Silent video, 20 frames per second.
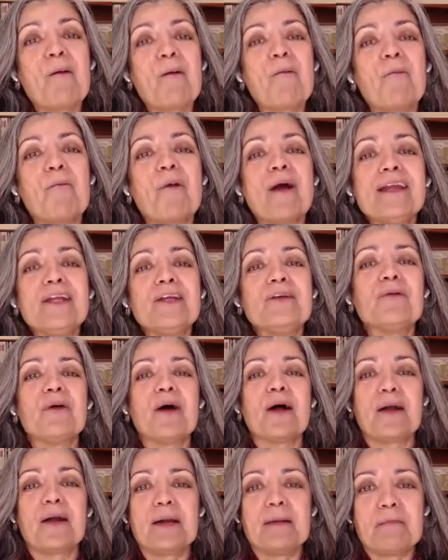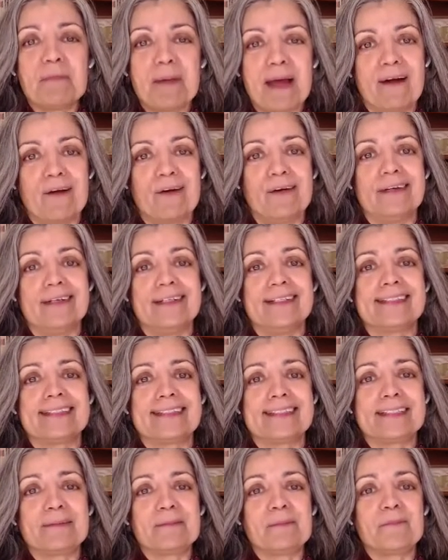when you are in
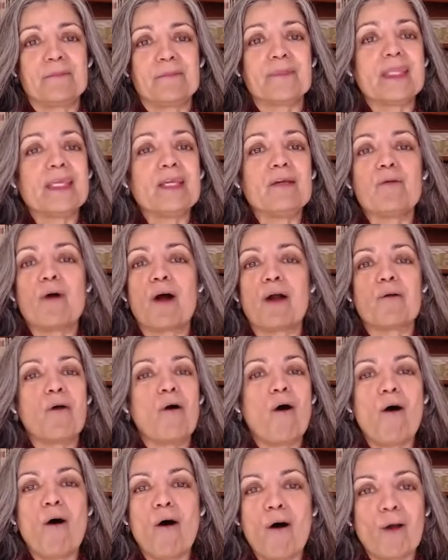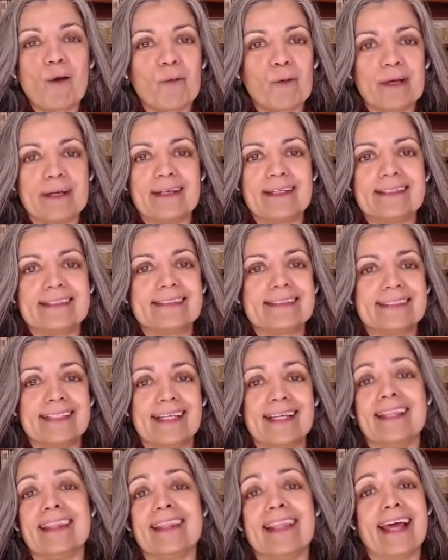Paris, you are always
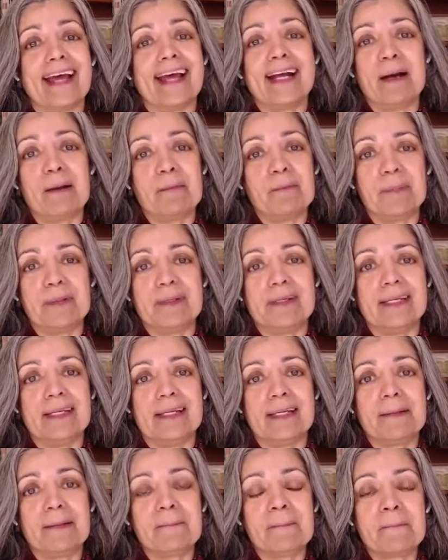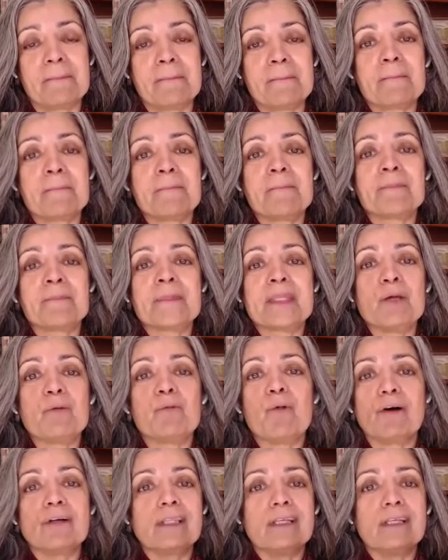in their company. You walk